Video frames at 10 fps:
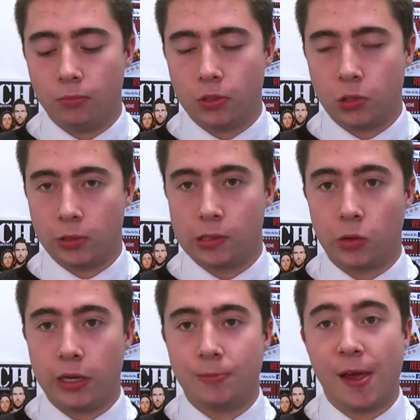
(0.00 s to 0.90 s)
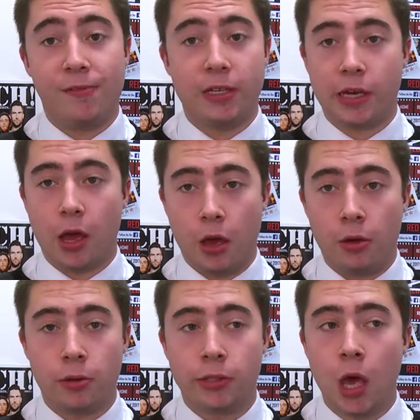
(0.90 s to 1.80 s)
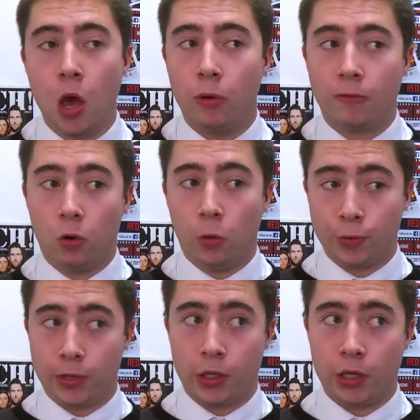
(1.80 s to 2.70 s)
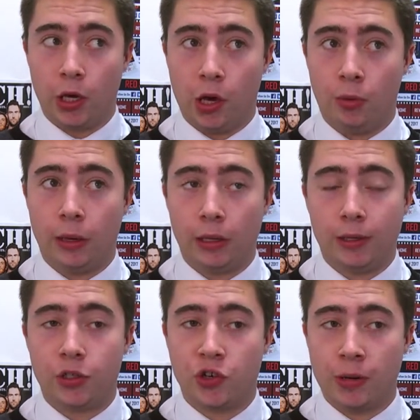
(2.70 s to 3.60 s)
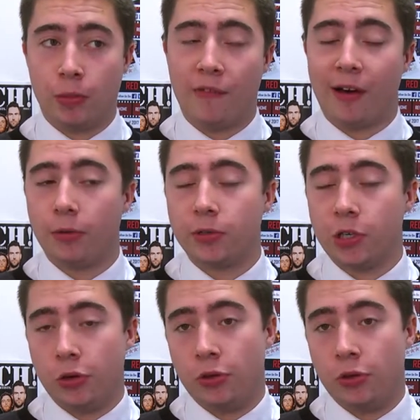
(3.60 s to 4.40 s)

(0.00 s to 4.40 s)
sources on it to play videos. We've got auto cue, we can stream live out onto